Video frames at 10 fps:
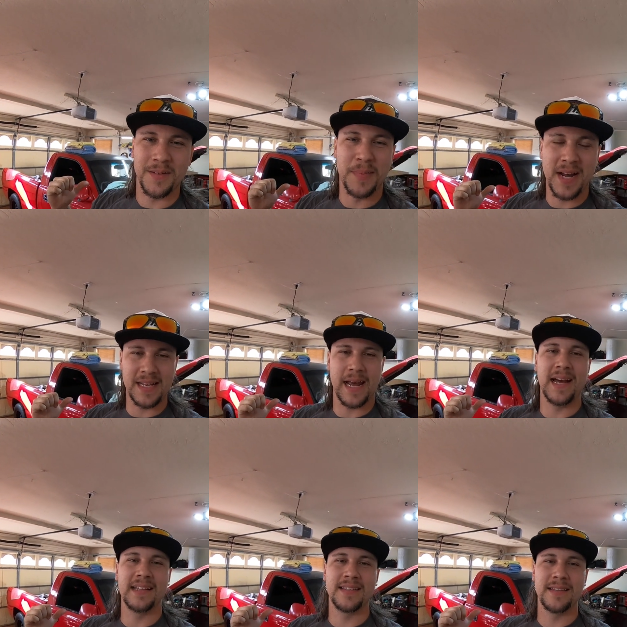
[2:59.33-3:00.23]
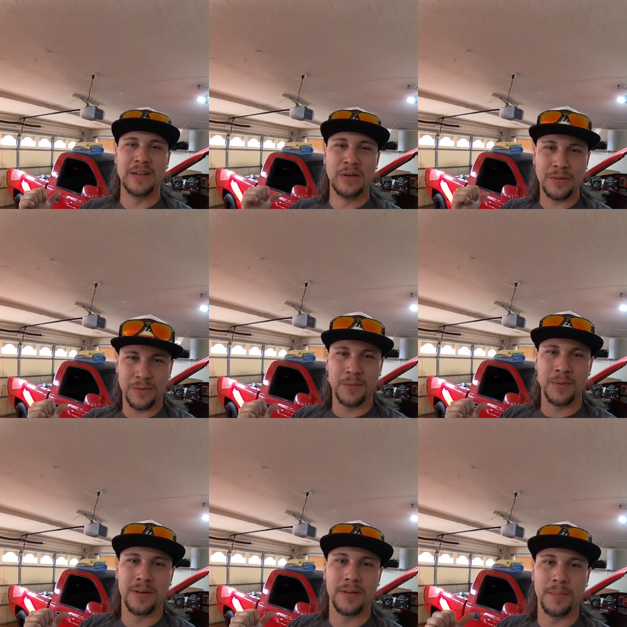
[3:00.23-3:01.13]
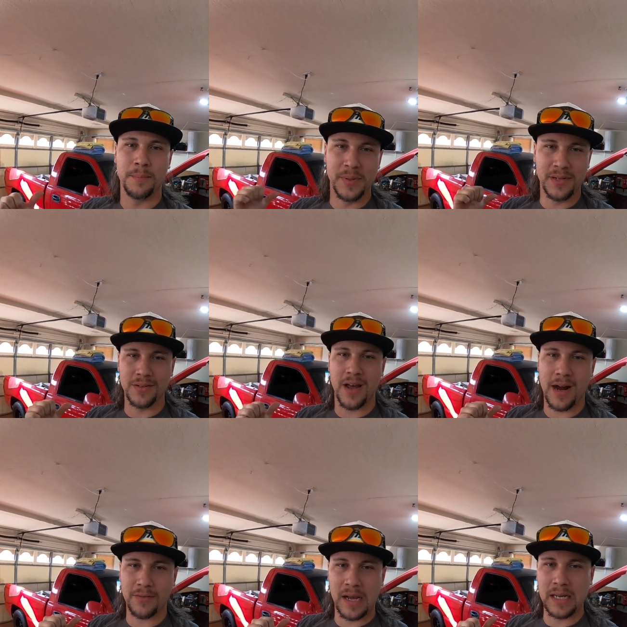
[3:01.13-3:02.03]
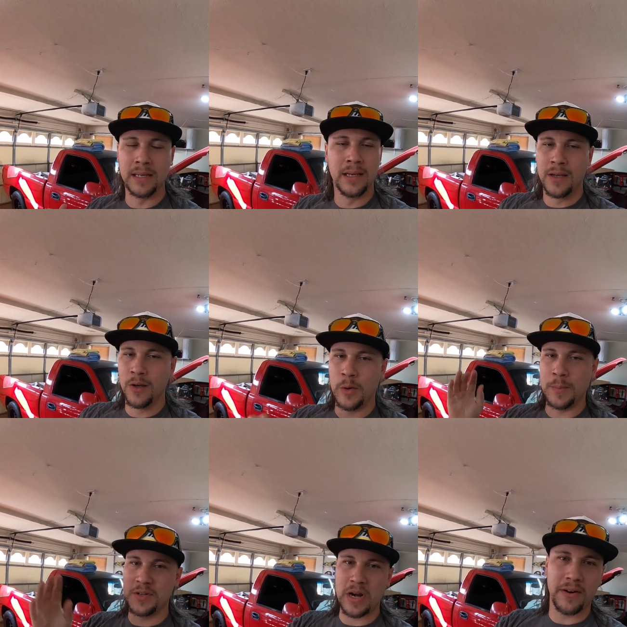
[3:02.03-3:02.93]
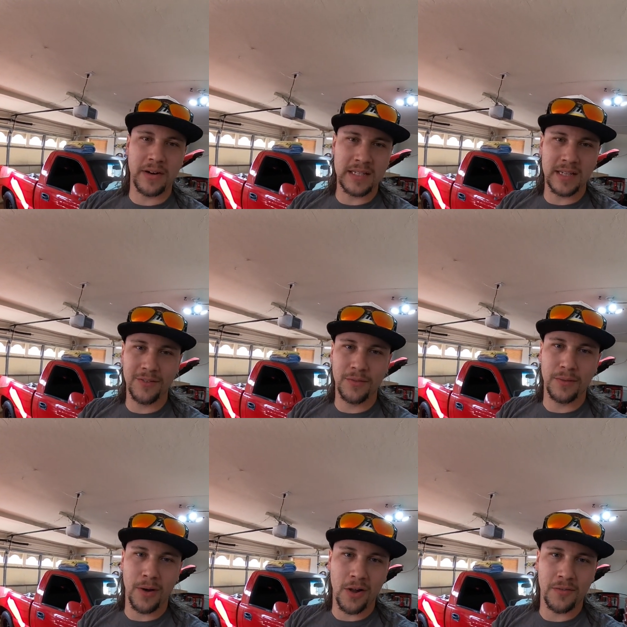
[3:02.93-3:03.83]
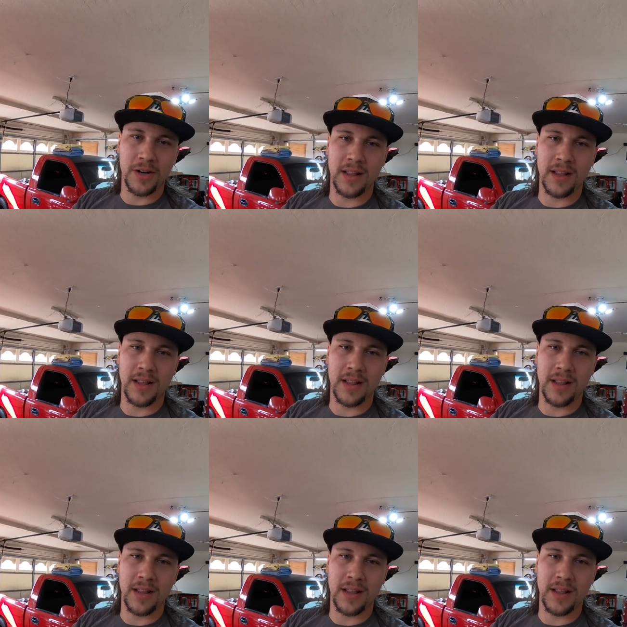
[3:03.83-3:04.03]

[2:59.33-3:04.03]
my dad's new build hot rod. We've been drag racing all of our